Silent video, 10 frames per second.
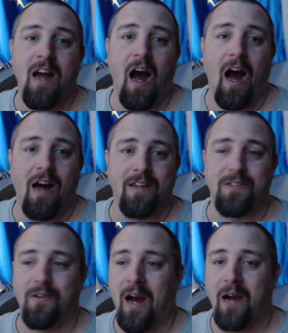Uh,
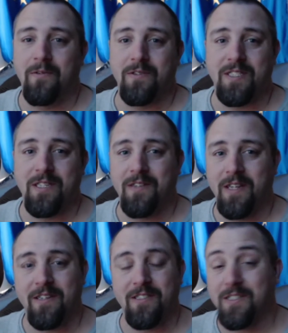so I will see you
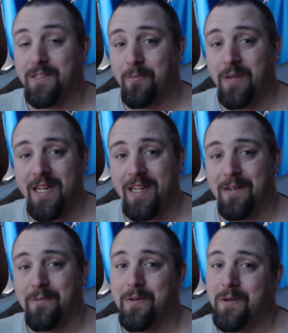there in just a bit
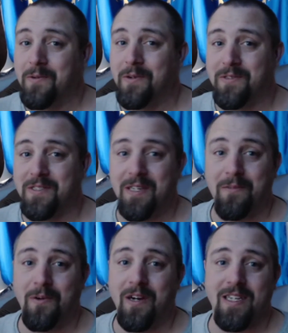and we will see
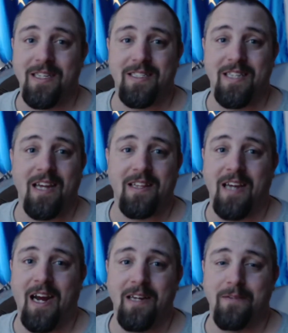what exactly
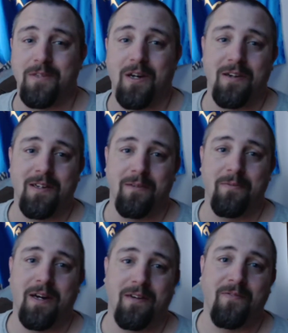I am talking
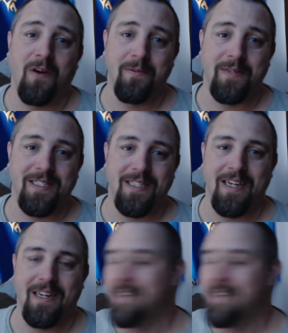about farming today.